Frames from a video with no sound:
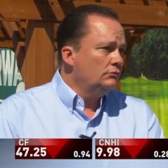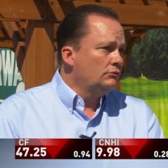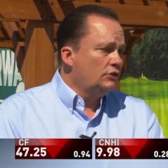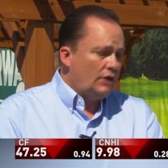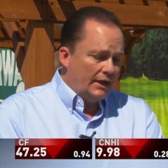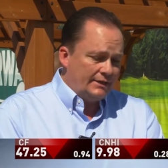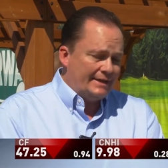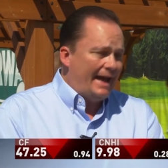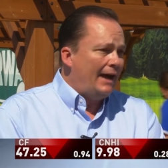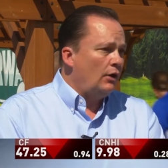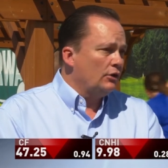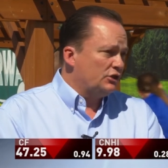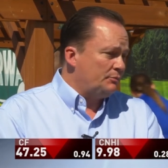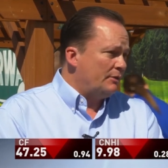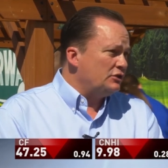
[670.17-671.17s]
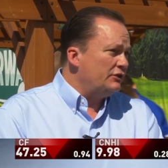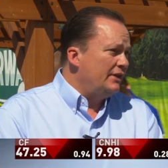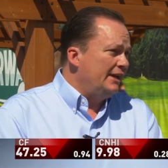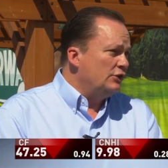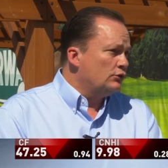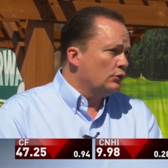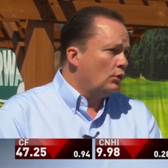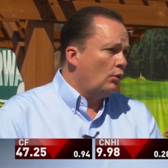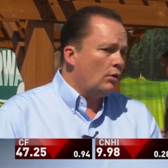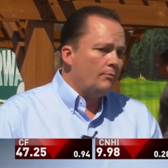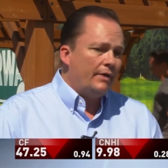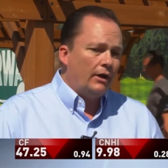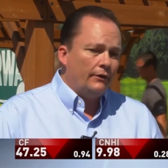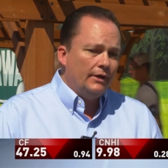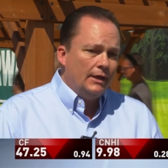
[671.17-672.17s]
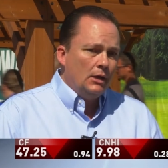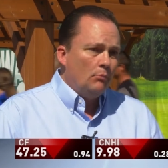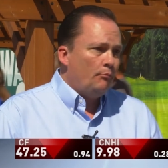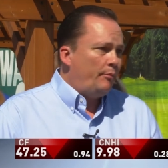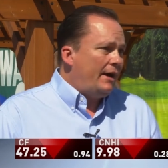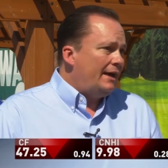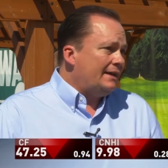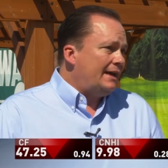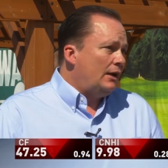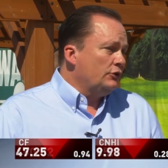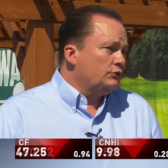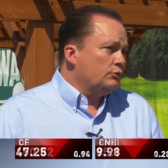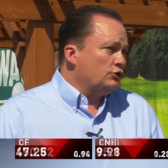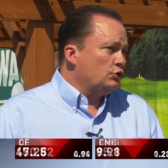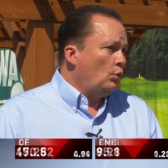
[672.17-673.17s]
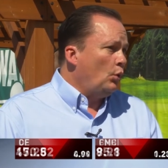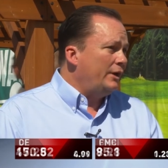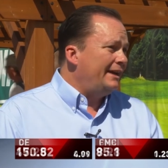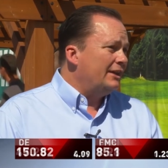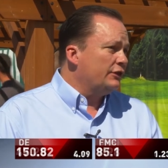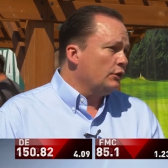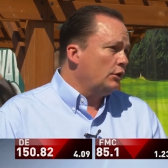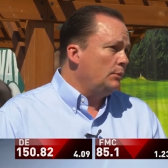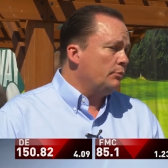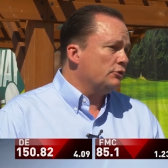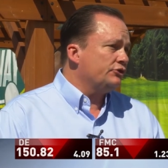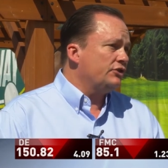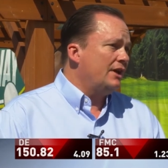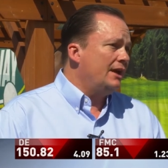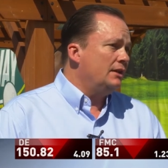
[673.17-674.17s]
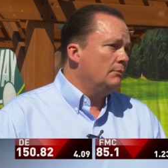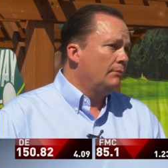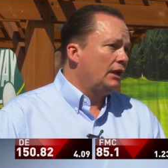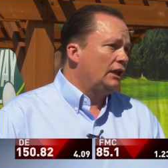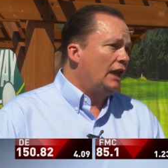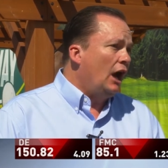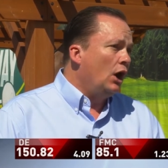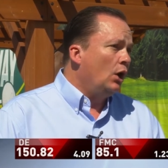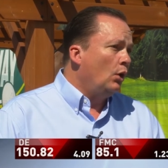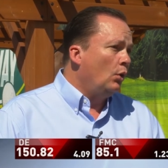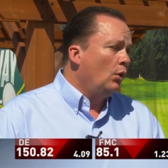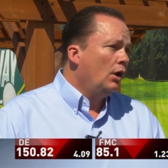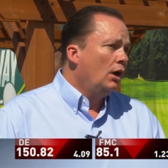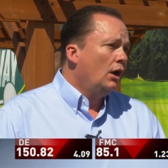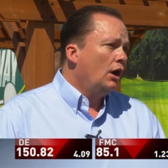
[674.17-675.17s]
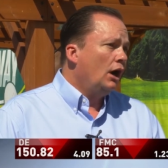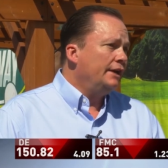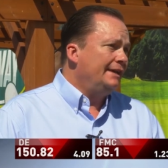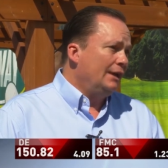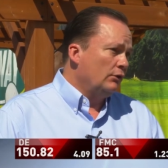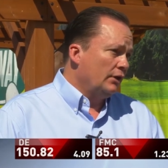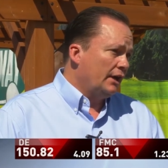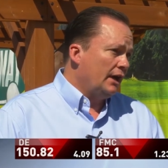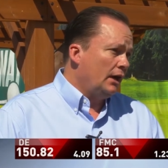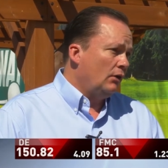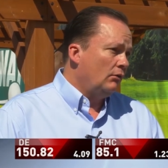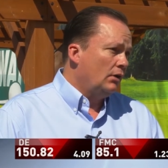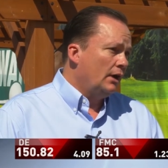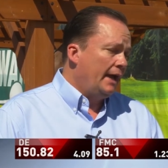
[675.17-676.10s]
cut down, especially the Eastern Corn Belt, pod counts were 20 to 30% below a year ago.